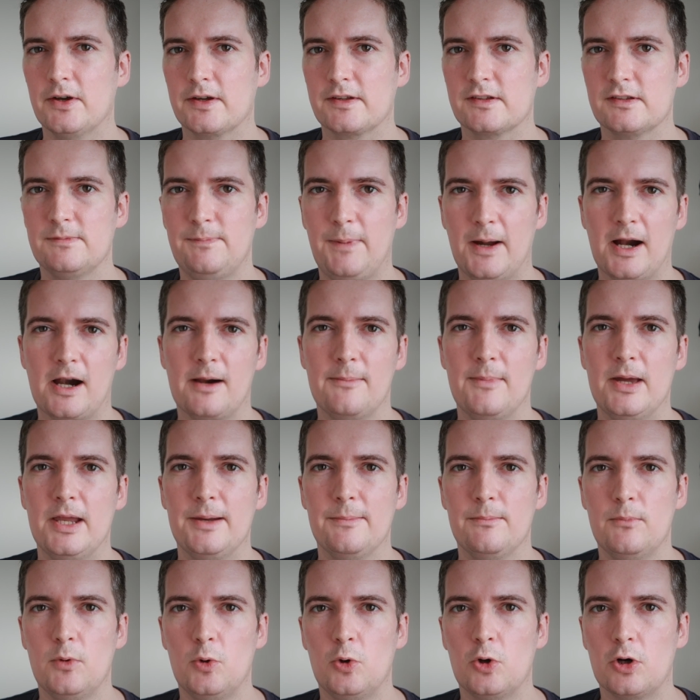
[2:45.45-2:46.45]
to
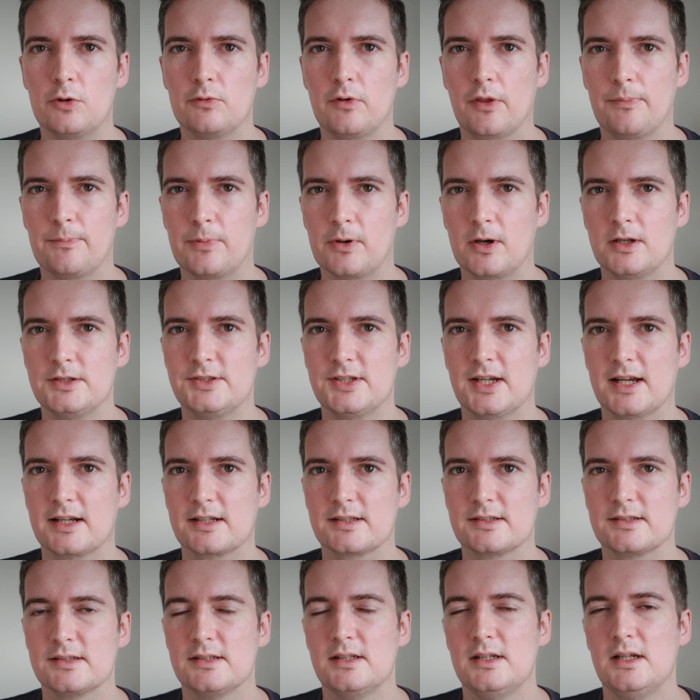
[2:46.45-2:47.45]
experiment more with
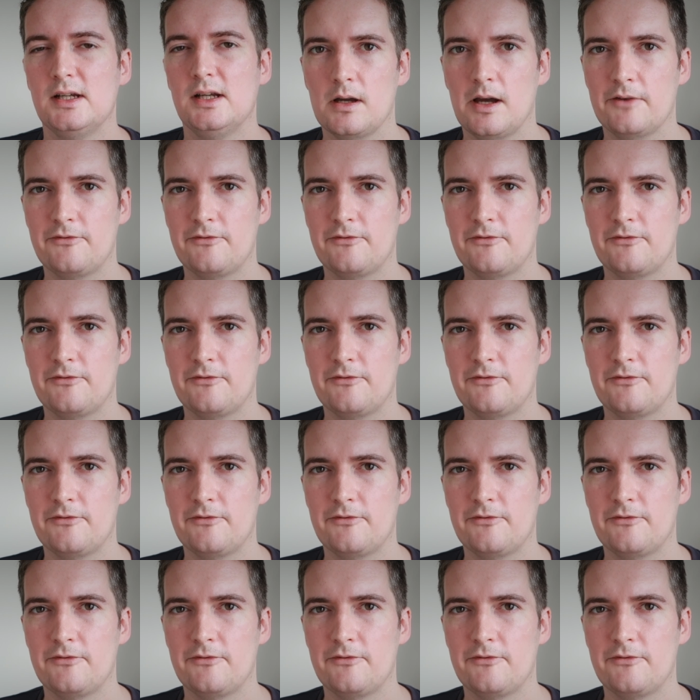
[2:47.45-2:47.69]
projects.